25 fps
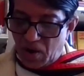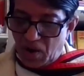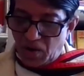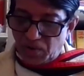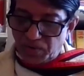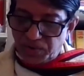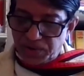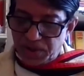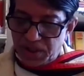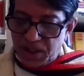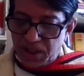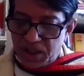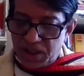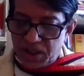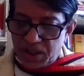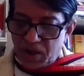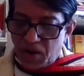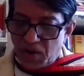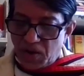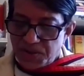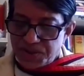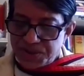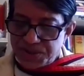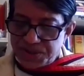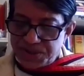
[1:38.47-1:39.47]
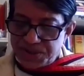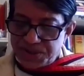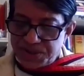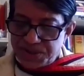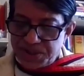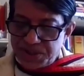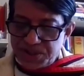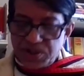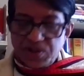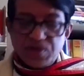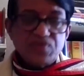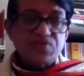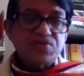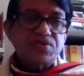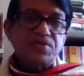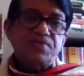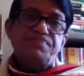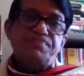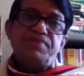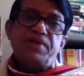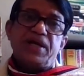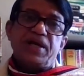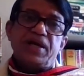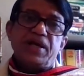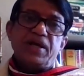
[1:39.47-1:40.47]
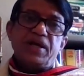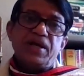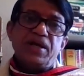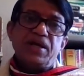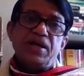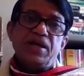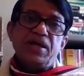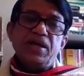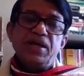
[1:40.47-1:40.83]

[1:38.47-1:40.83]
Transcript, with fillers: on the constitutively,